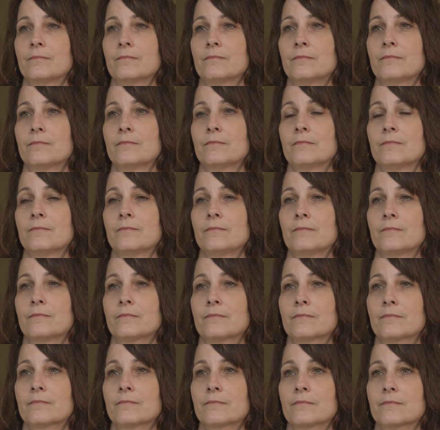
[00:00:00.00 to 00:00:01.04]

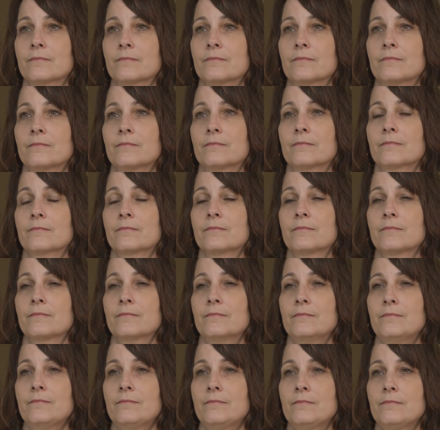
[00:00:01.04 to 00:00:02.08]

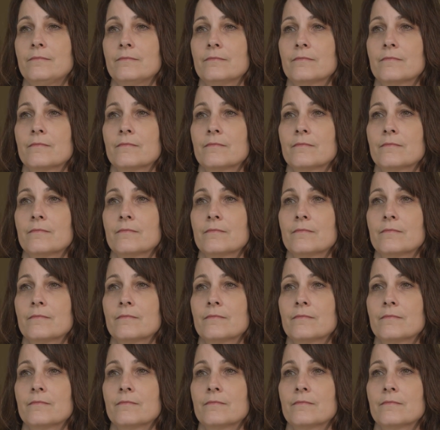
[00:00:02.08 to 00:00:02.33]
(silence)